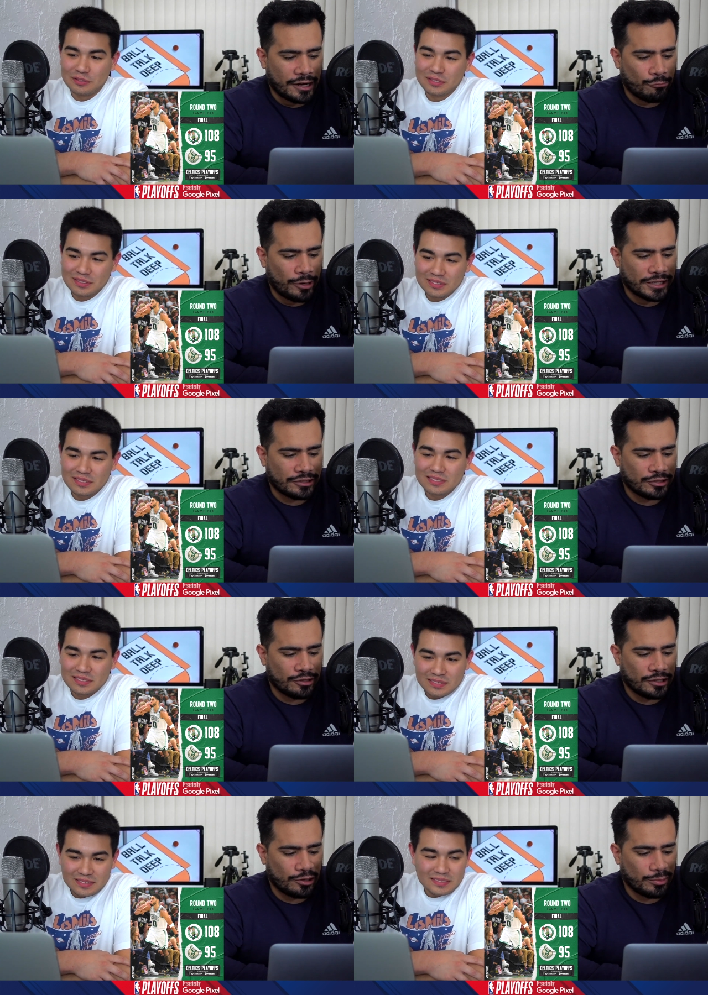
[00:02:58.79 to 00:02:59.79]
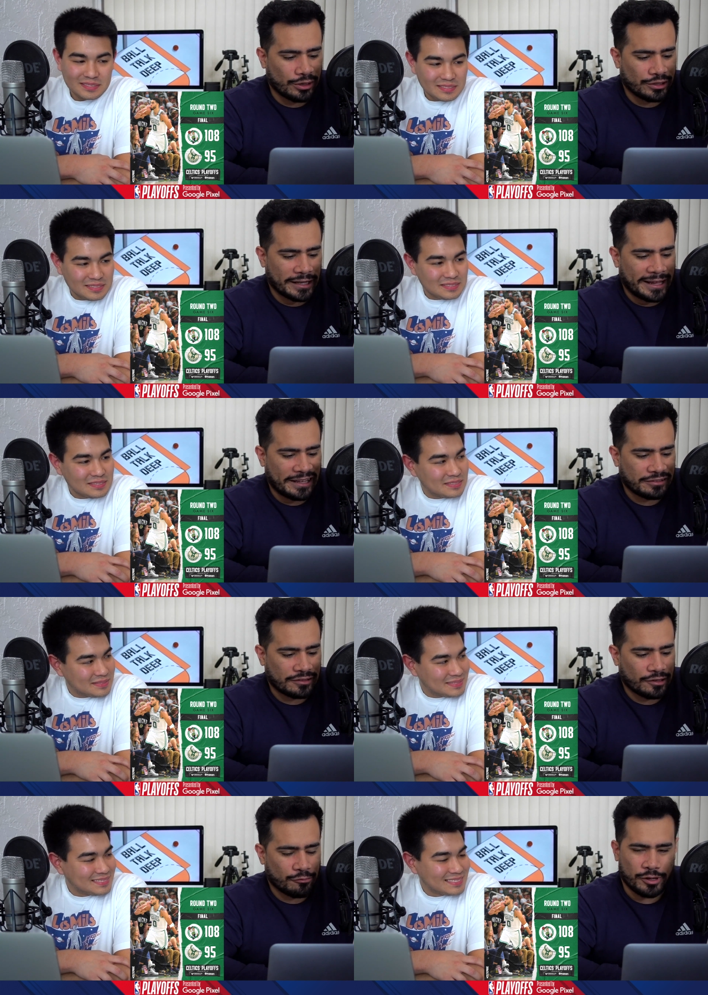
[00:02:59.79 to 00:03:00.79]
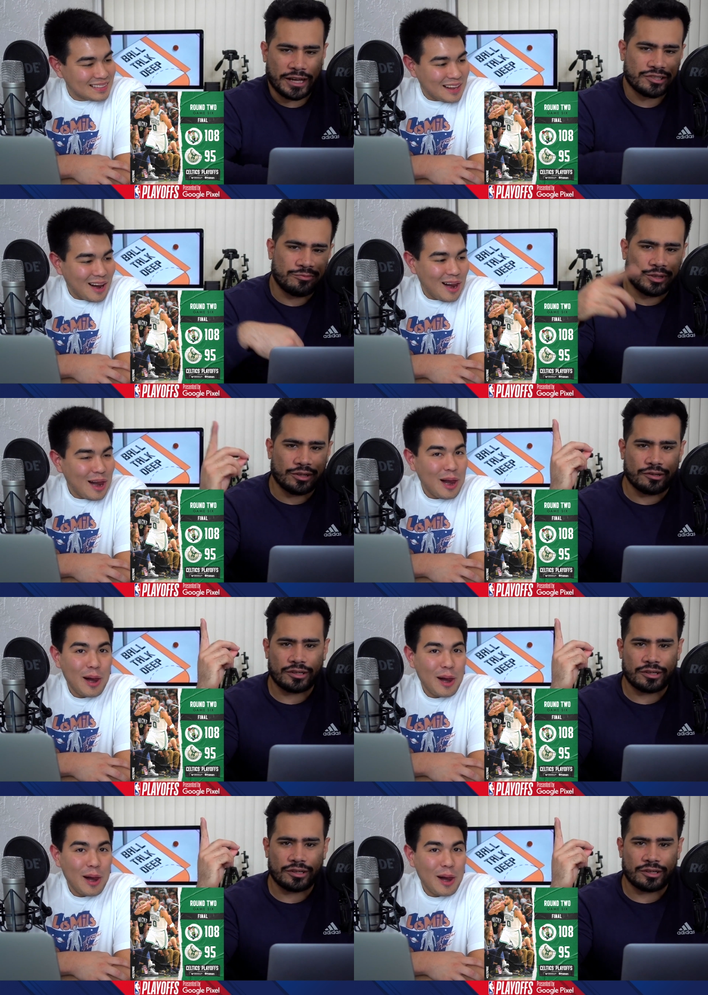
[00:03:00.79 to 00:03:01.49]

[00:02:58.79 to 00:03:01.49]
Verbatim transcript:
Speaker 1: I ragged on you a little bit on the last uh, reaction video. You